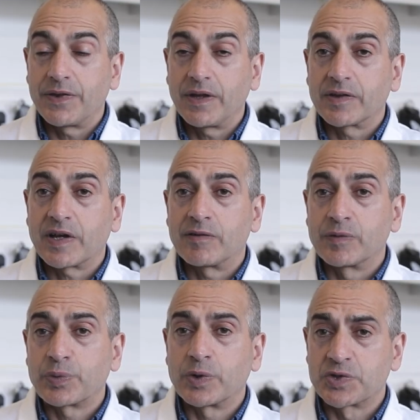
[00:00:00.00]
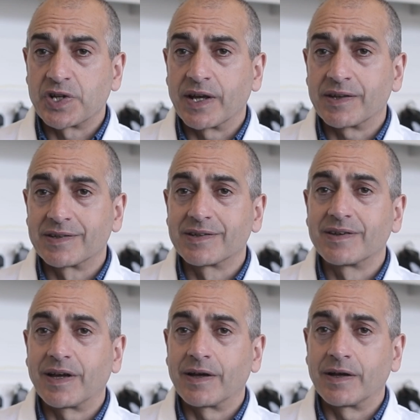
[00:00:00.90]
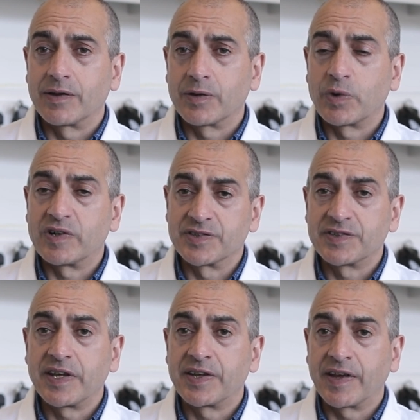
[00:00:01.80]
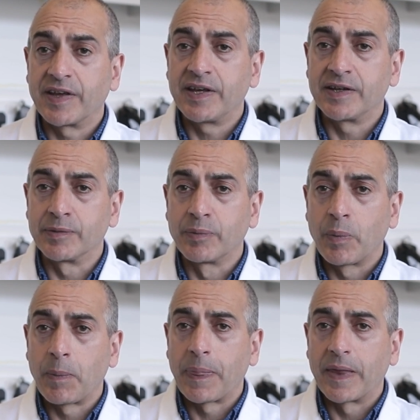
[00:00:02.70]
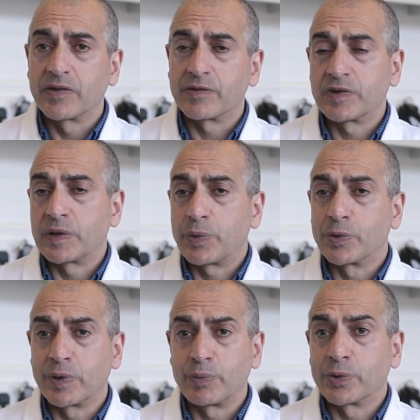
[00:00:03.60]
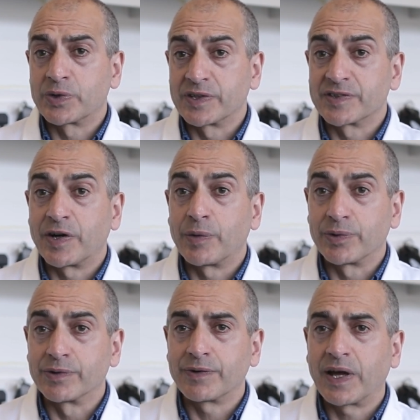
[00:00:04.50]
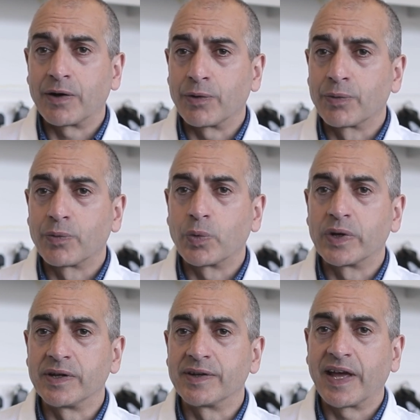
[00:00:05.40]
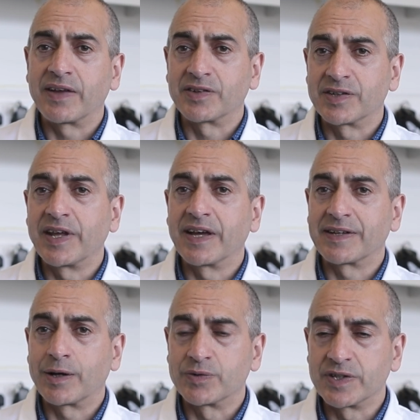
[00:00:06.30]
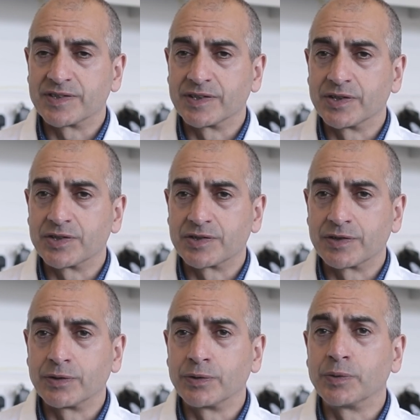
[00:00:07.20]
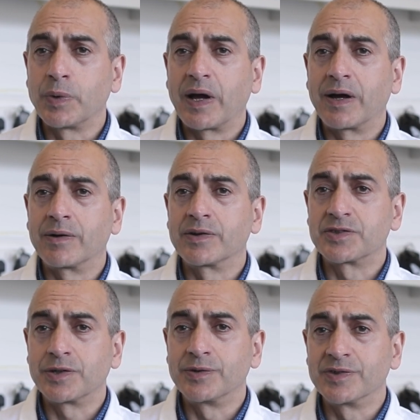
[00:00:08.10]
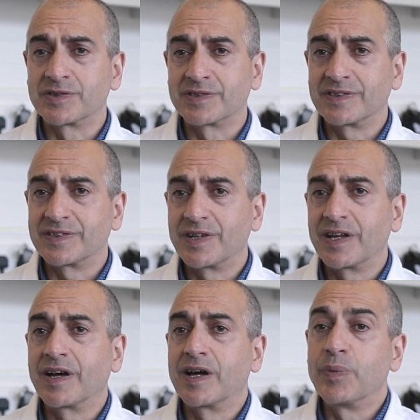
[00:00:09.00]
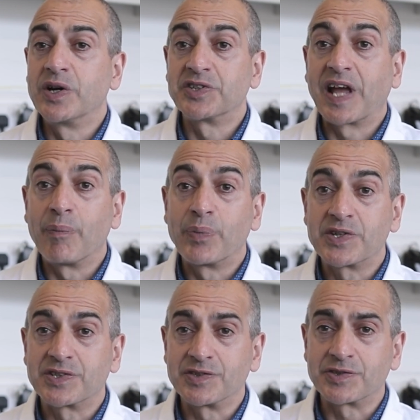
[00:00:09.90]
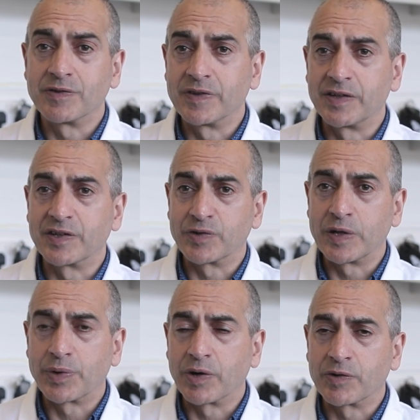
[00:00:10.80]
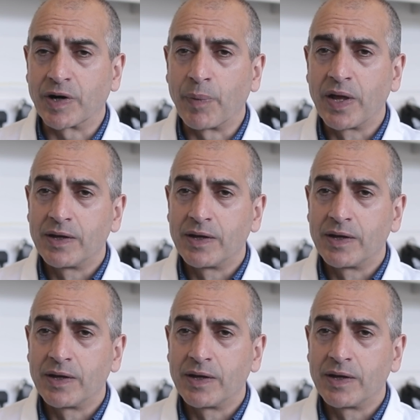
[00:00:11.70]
think the current project that we're undertaking here is a really important example of how we can connect our research to our students' emerging ambitions during their degree programme.